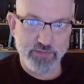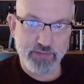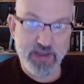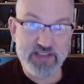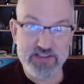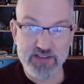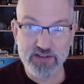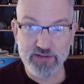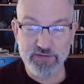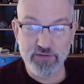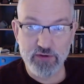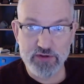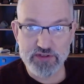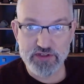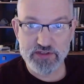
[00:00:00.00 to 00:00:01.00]
basically
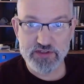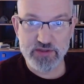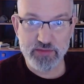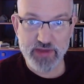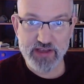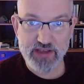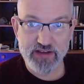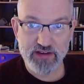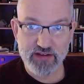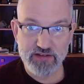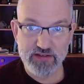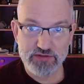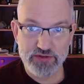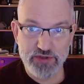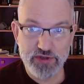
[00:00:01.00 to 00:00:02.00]
forced us to make
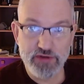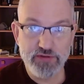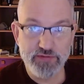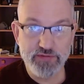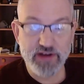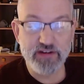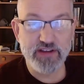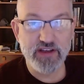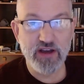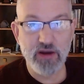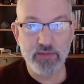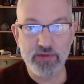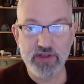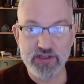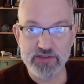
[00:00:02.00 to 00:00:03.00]
two very
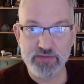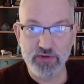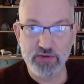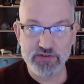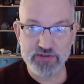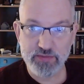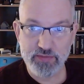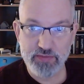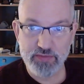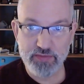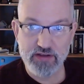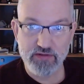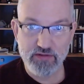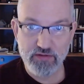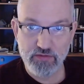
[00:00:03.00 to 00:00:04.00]
complex molds, a
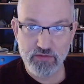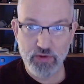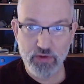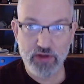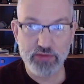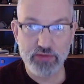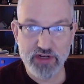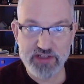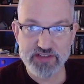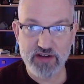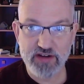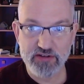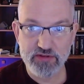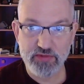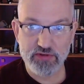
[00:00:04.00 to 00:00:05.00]
big well-braced
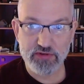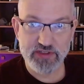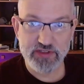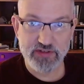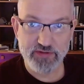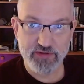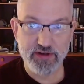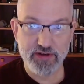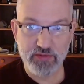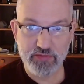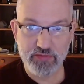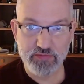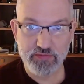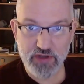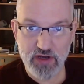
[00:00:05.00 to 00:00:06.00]
outer mold and a
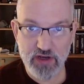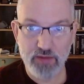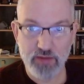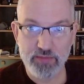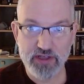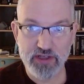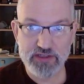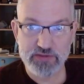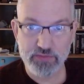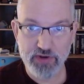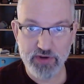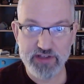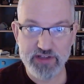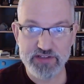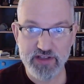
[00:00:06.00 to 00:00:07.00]
very complex
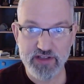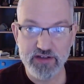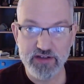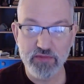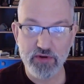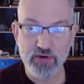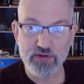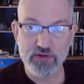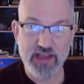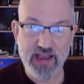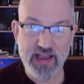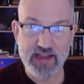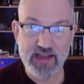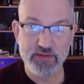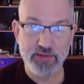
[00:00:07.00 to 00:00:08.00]
braced inner mold that
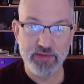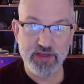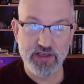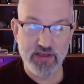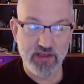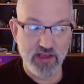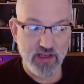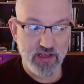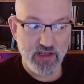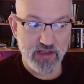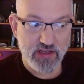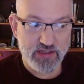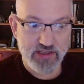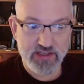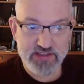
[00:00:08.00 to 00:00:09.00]
had to be
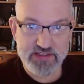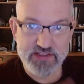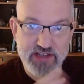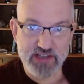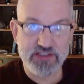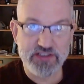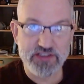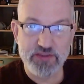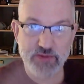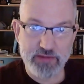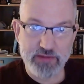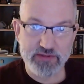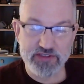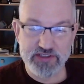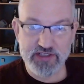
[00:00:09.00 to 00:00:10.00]
in sections to be
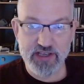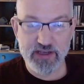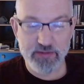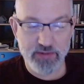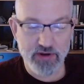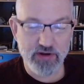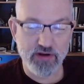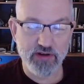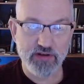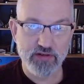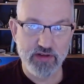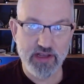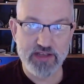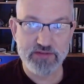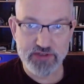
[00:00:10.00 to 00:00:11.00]
able to take apart
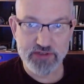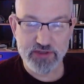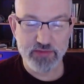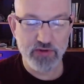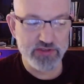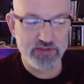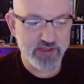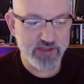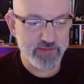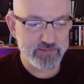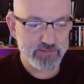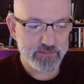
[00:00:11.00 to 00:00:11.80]
as we demolded it.